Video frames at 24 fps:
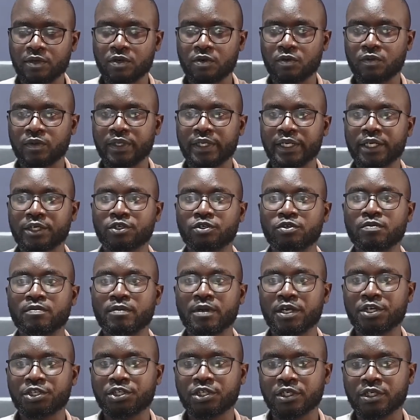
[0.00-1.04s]
we get to
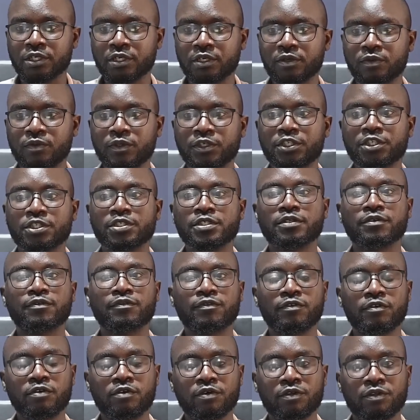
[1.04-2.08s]
measure, which is the
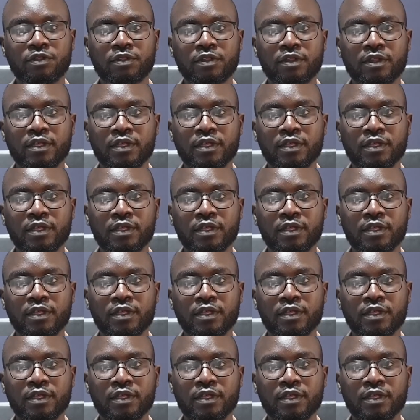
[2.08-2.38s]
fourth.